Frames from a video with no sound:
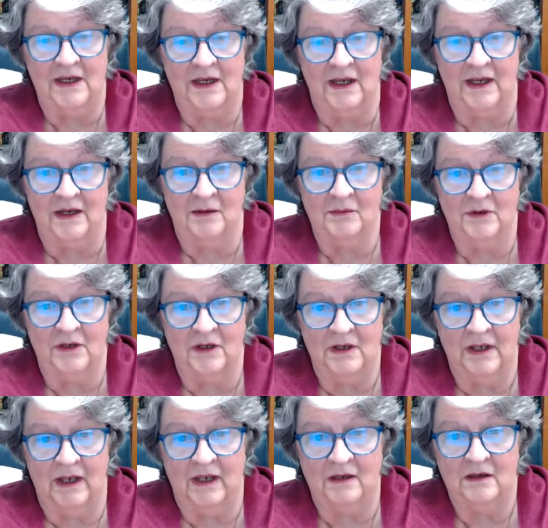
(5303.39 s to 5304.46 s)
And I'm going to
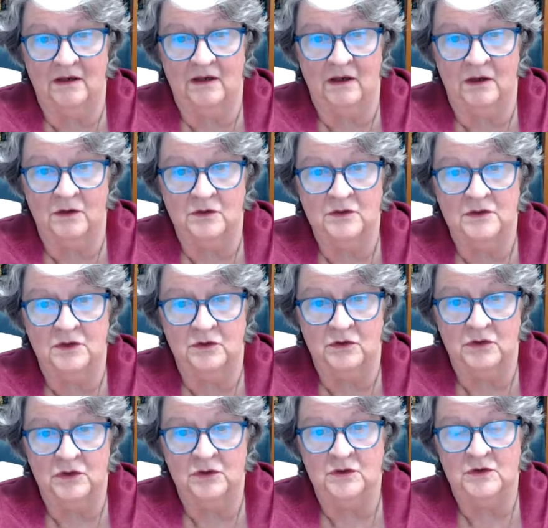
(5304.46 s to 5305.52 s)
let those who
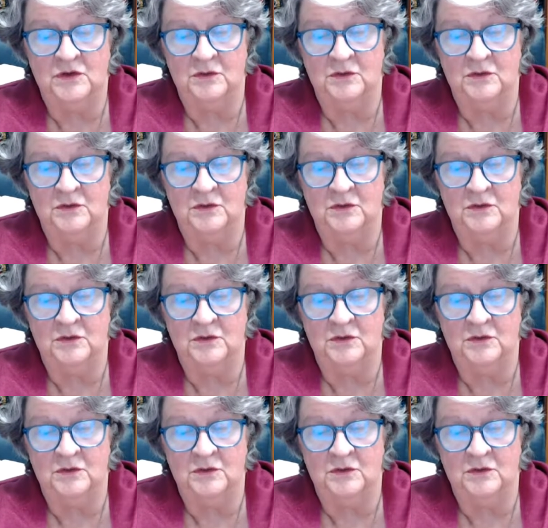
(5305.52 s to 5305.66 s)
choose